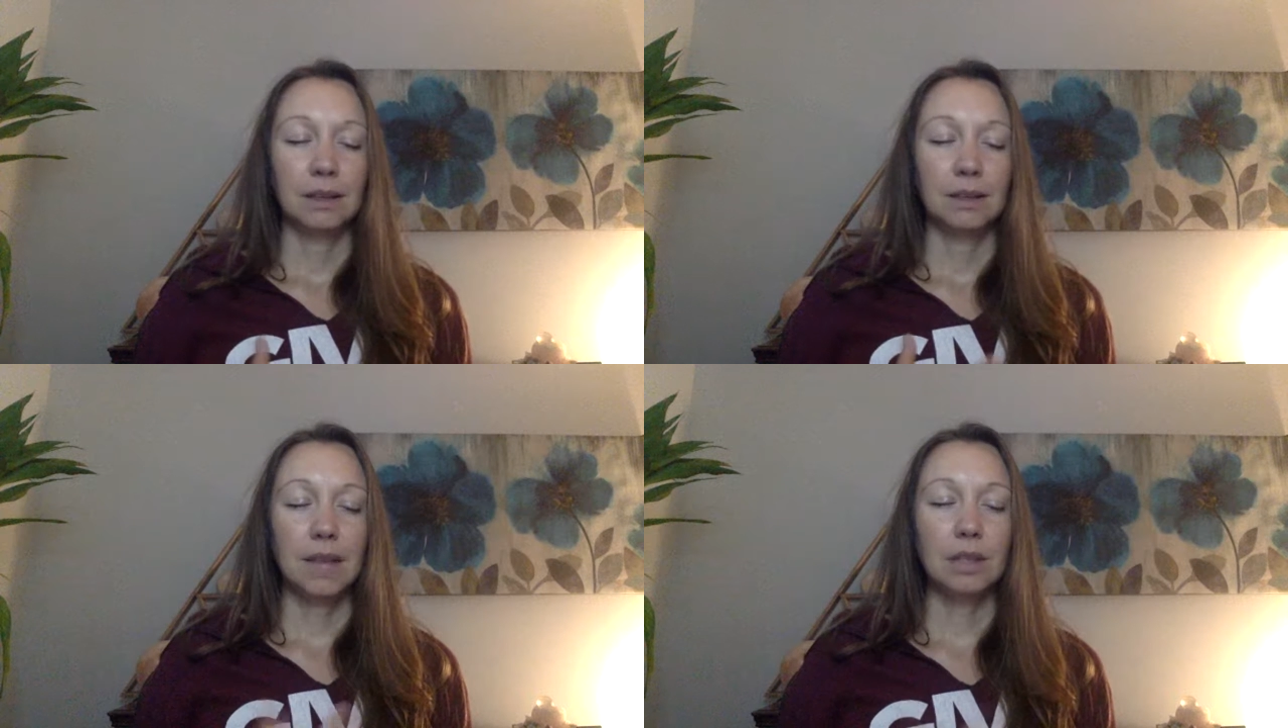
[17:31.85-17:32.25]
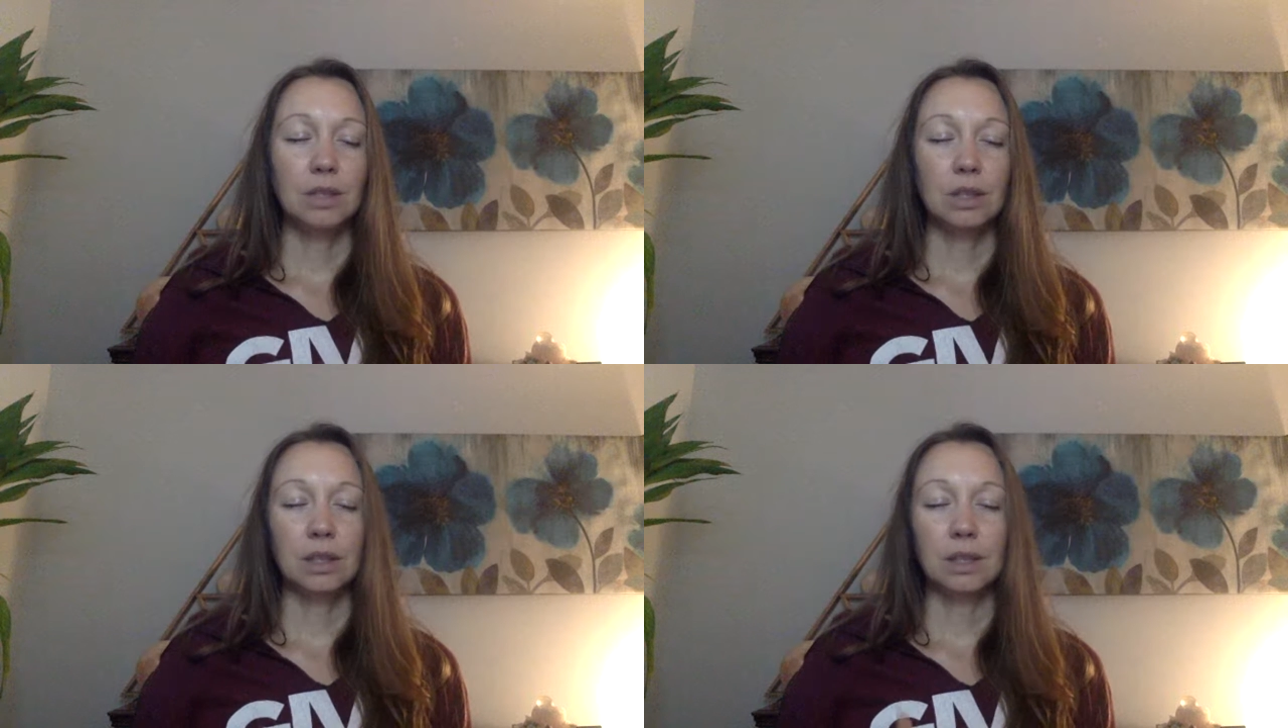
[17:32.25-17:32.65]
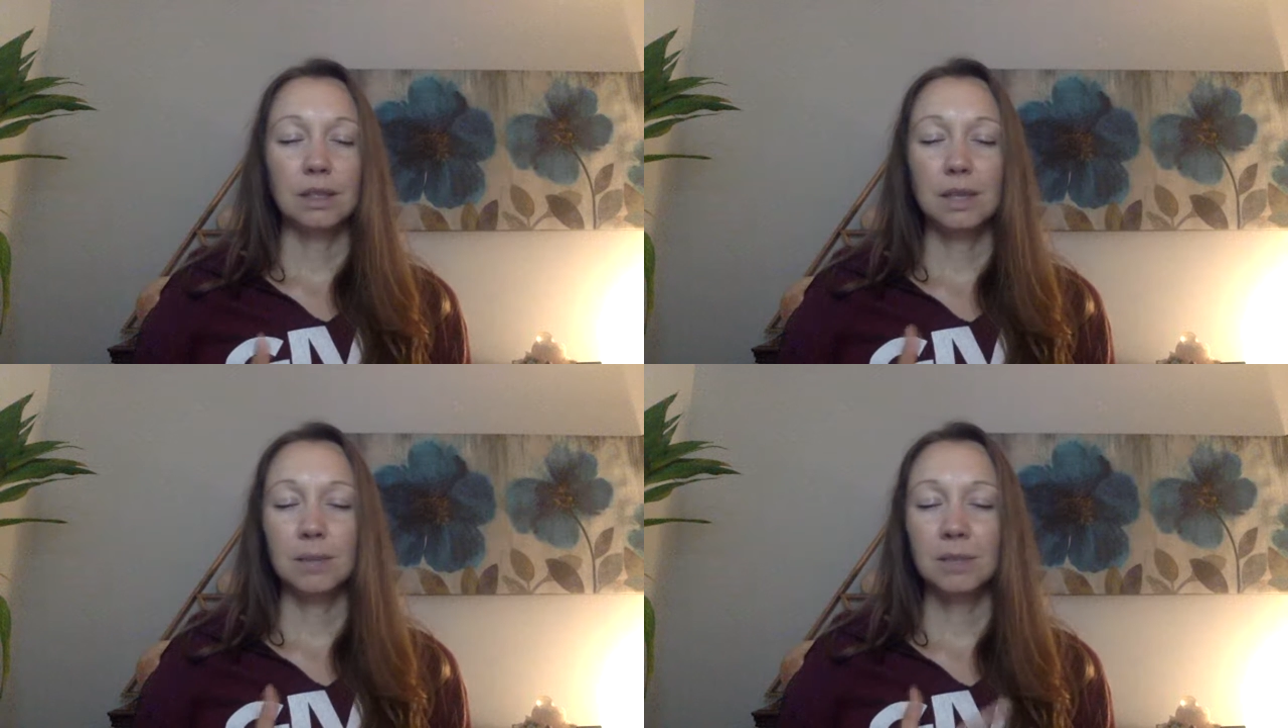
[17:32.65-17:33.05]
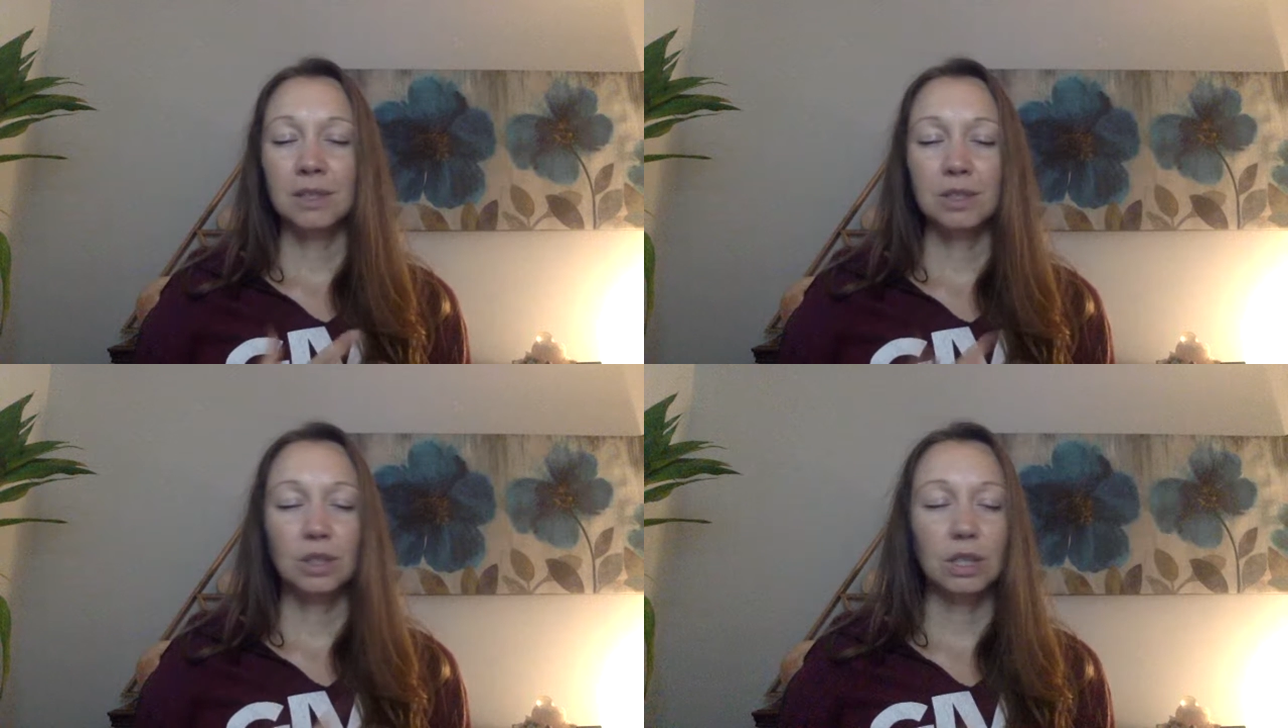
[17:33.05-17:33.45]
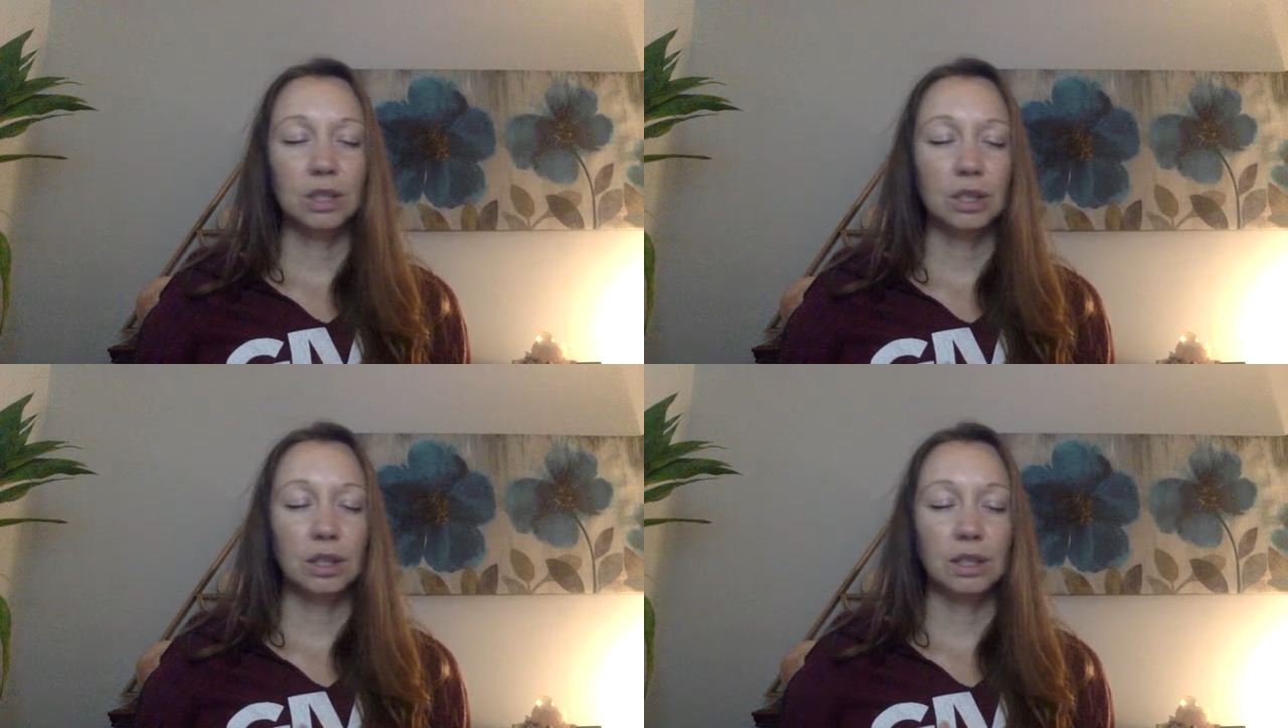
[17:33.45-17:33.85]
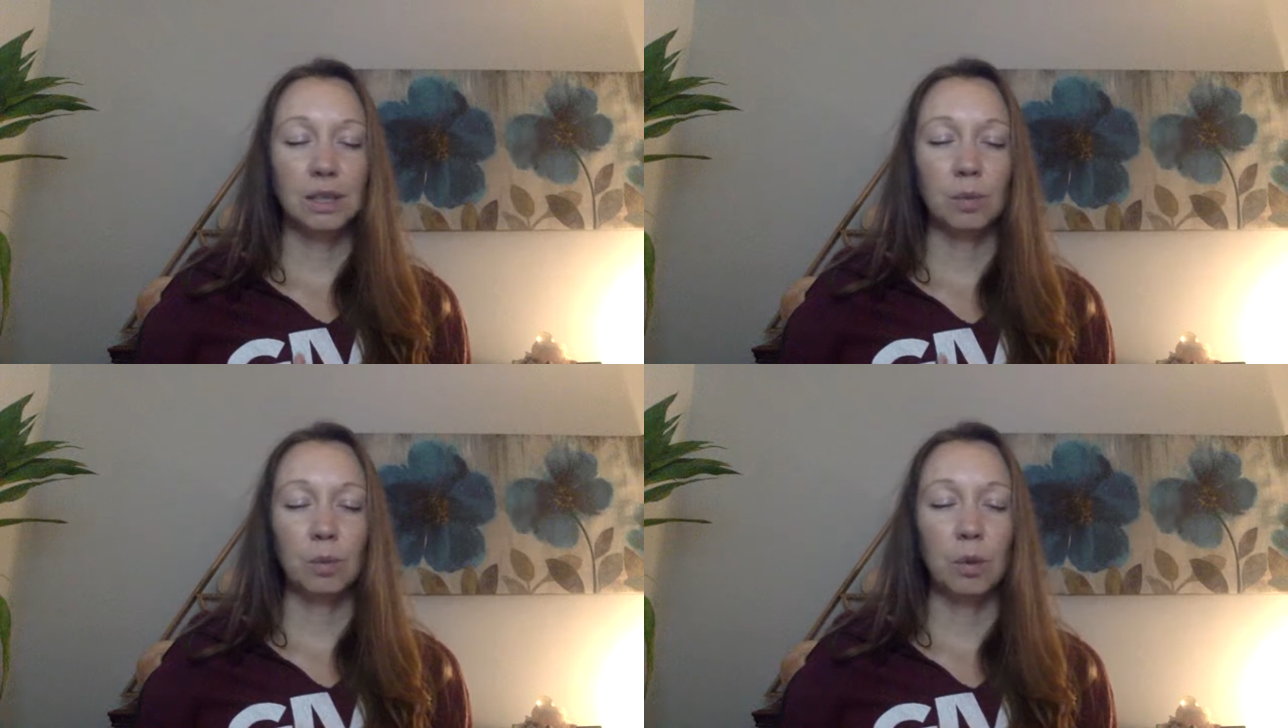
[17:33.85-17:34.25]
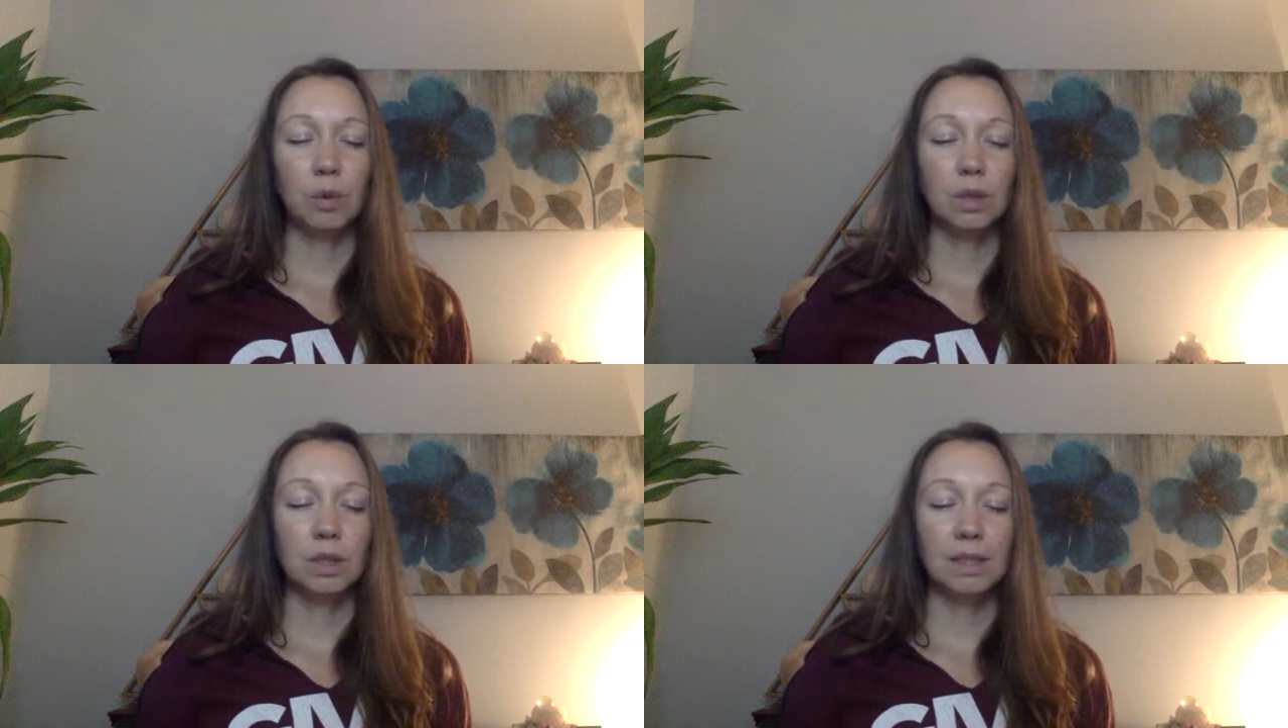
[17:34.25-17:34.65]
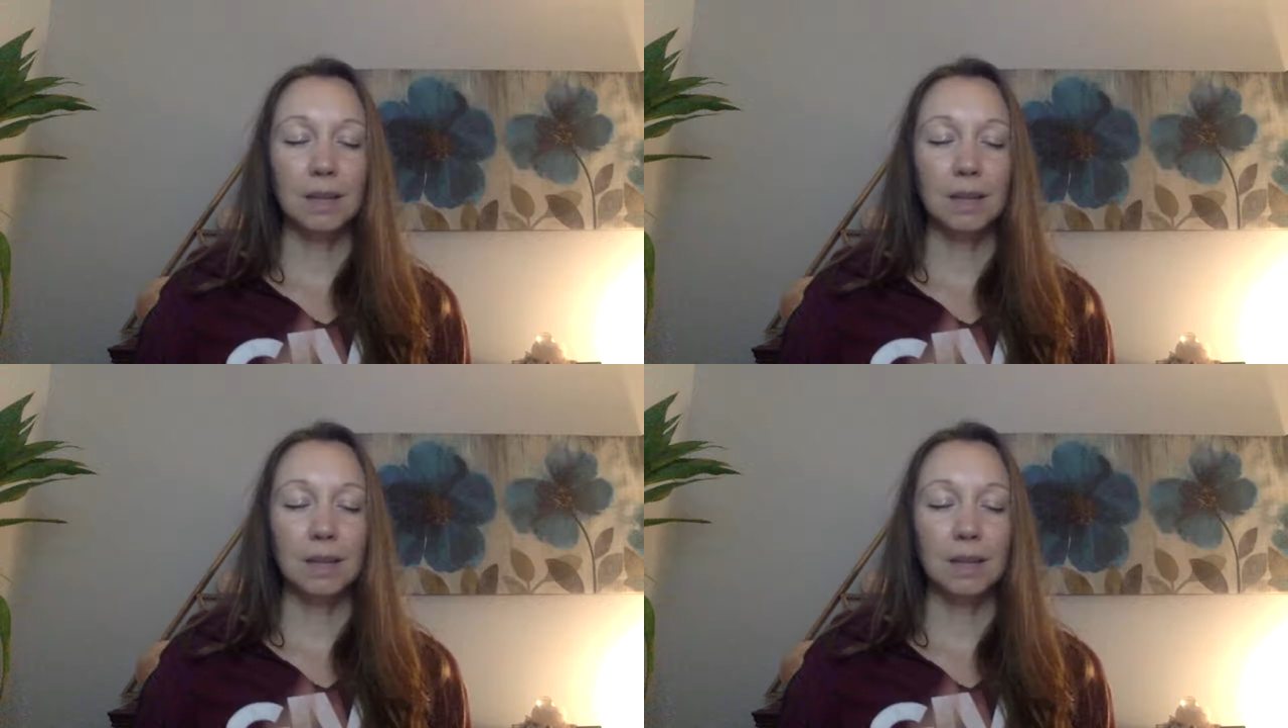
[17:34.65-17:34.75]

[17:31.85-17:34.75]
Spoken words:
tension, the same constriction, the same emotion.